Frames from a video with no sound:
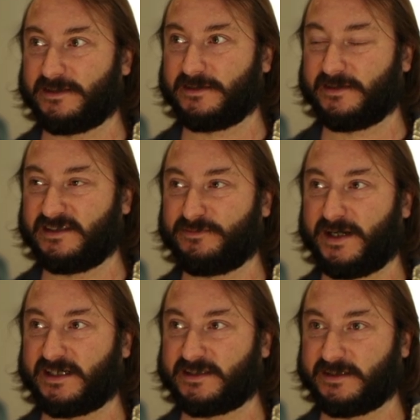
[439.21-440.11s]
Let's
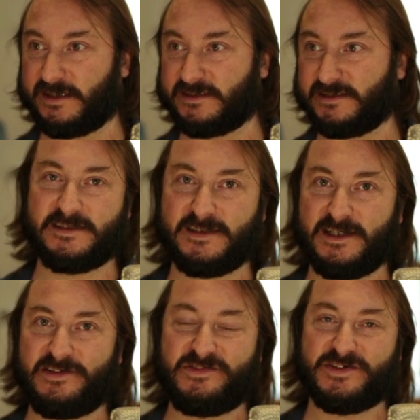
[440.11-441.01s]
bash ls.
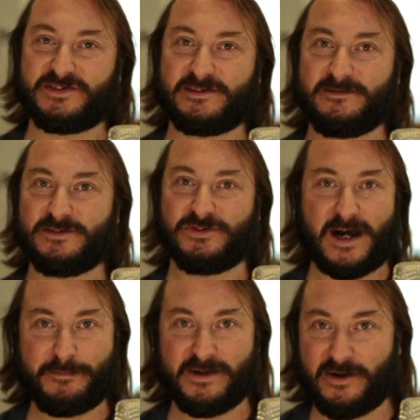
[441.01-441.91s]
It's just
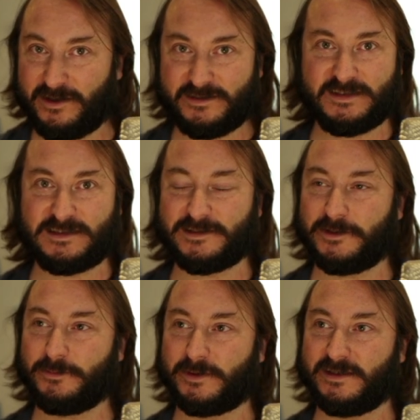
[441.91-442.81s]
dropping all these little
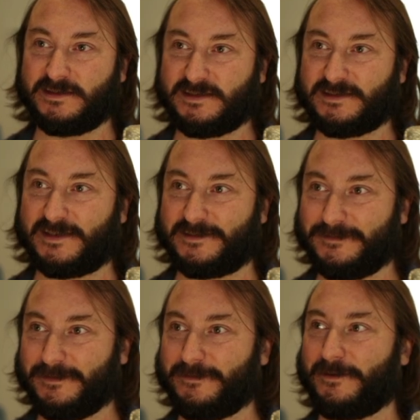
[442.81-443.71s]
words that
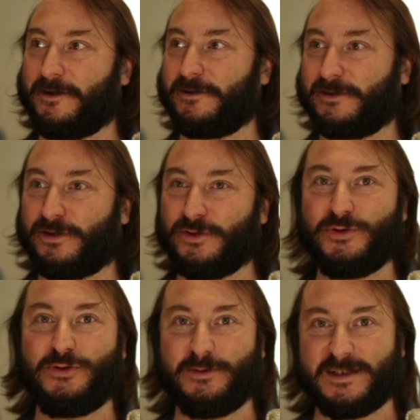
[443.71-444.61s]
are
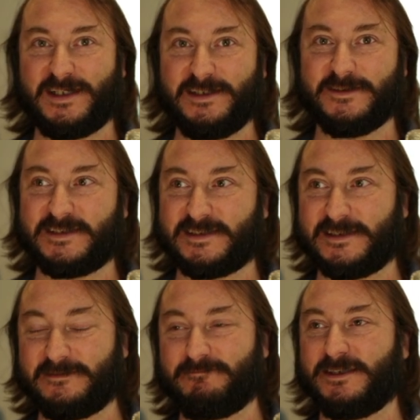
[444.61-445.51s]
glue in English that
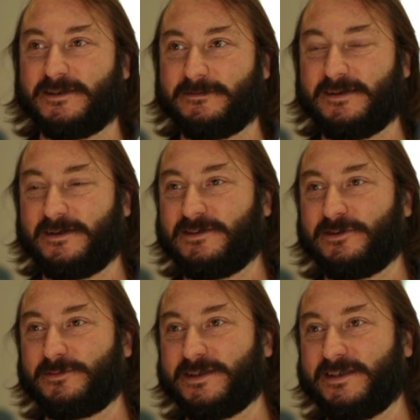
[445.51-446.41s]
don't
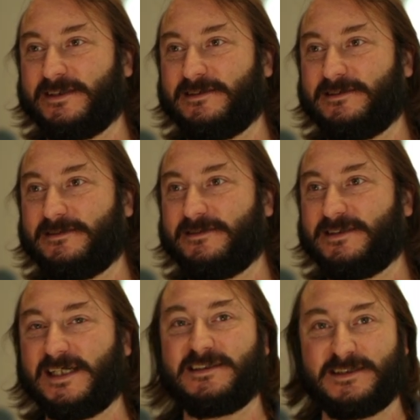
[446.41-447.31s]
really
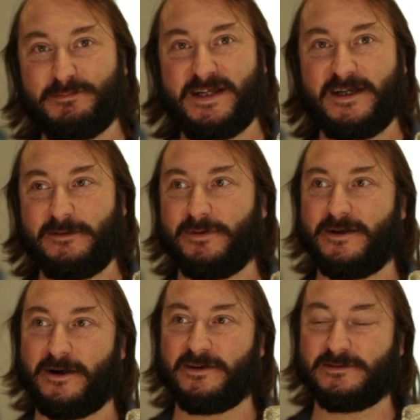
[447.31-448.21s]
change the meaning, but
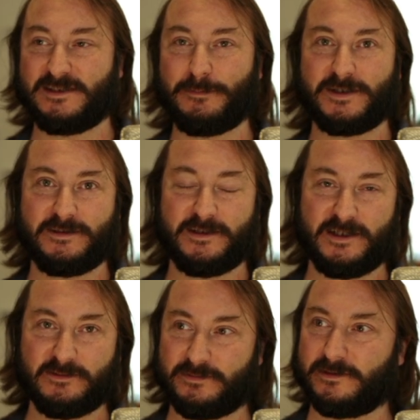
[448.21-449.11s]
are typically there
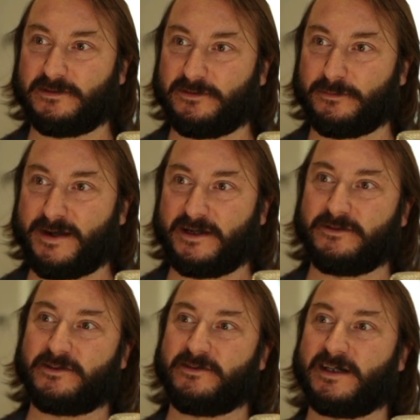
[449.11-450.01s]
for grammatical
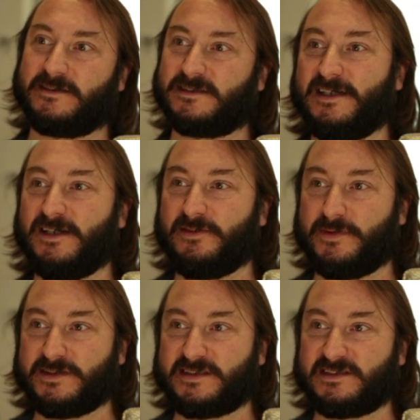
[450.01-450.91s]
correctness.
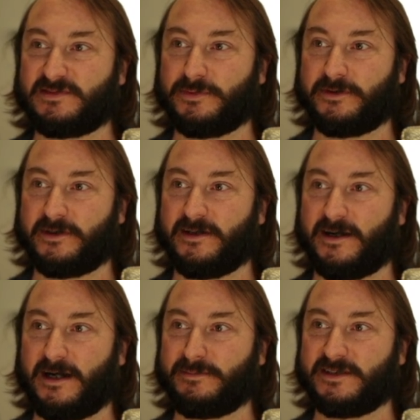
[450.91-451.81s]
First, explore
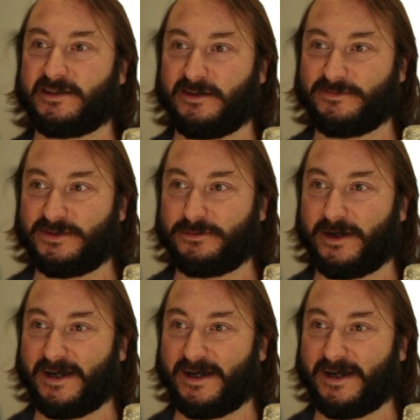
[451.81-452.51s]
opt comfy UI.